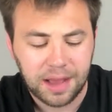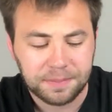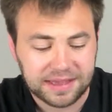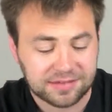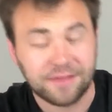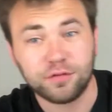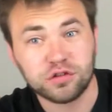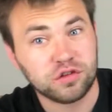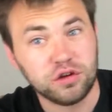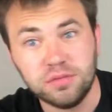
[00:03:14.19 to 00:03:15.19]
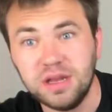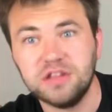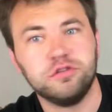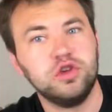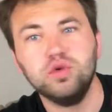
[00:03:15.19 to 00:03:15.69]
because that first 30
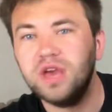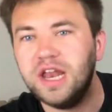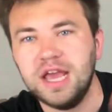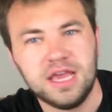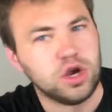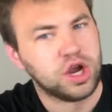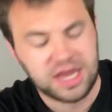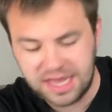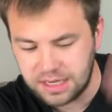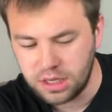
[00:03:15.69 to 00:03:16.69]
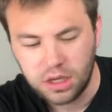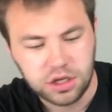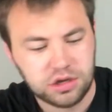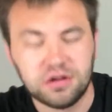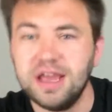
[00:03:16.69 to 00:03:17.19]
minutes you're hit,
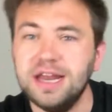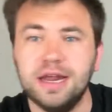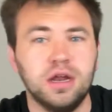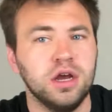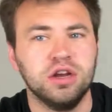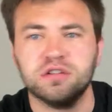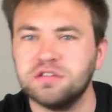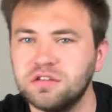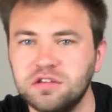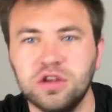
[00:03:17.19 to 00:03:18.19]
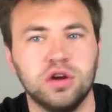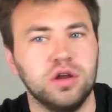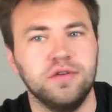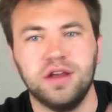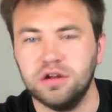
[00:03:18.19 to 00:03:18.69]
you're in it,
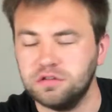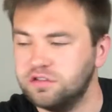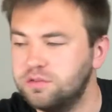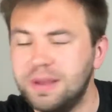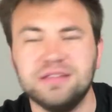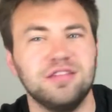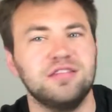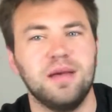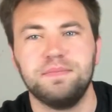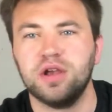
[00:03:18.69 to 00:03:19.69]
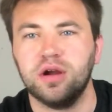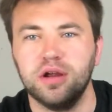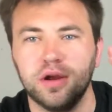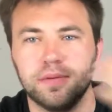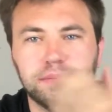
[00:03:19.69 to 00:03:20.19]
you get your suspense is up,
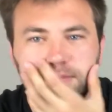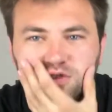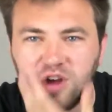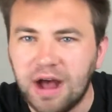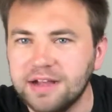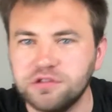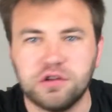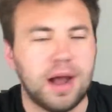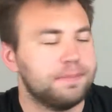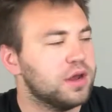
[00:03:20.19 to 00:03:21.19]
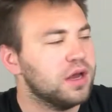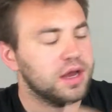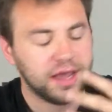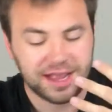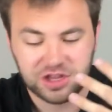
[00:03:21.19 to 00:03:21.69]
your jaws dropped,
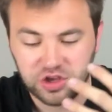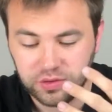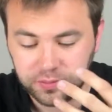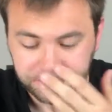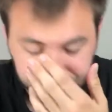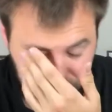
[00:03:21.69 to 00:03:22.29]
and you